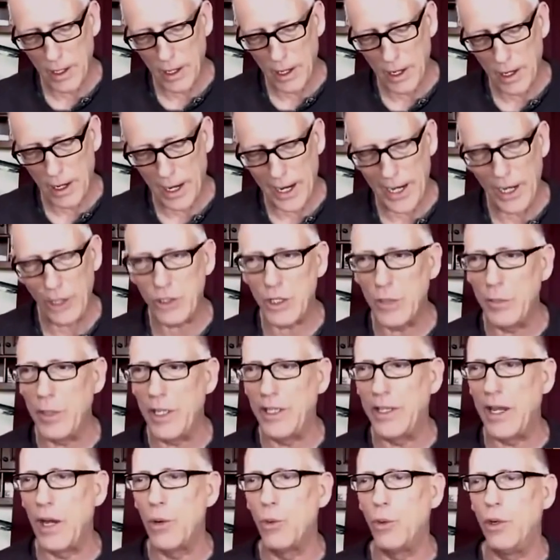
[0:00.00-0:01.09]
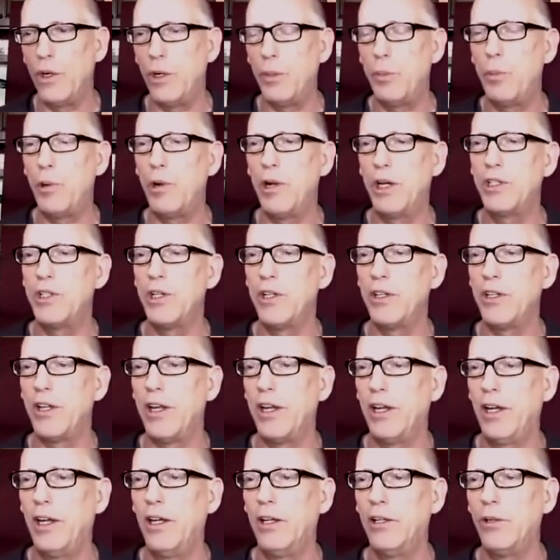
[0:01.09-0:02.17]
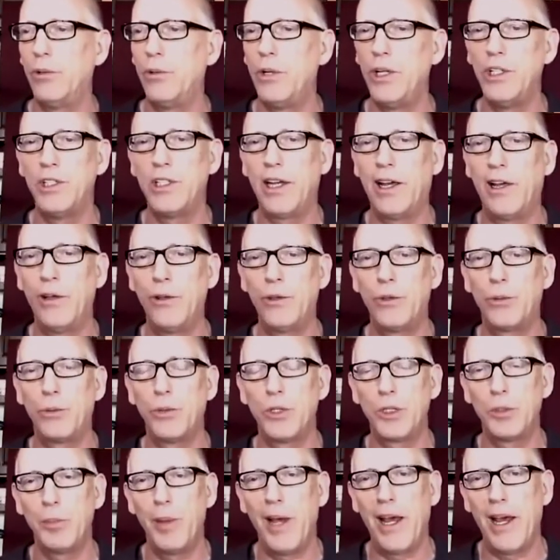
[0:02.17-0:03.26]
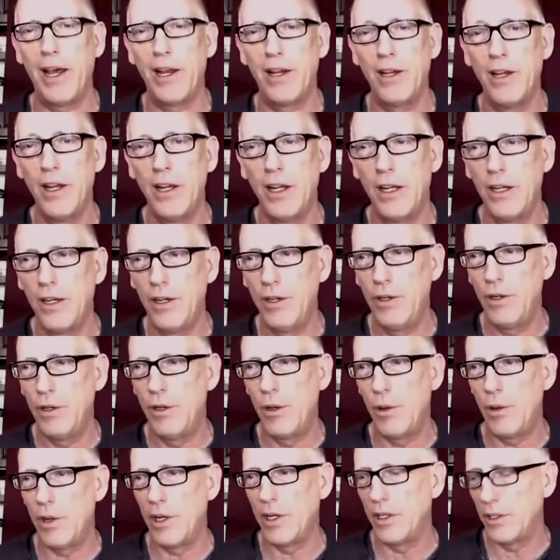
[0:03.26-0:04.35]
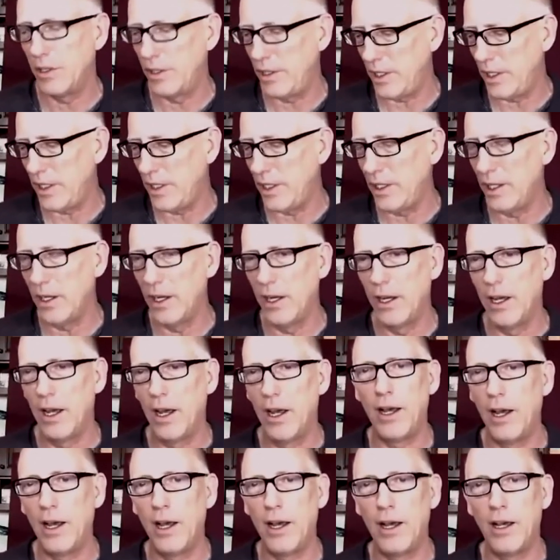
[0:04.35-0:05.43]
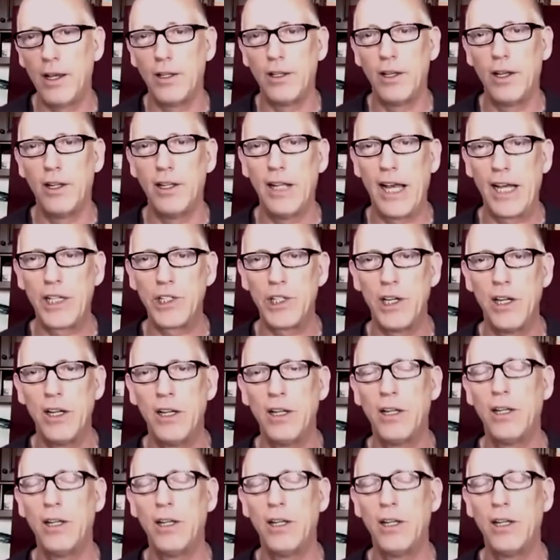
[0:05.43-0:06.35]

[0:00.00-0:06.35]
also made that weird prediction that Hillary's health was bad during the election.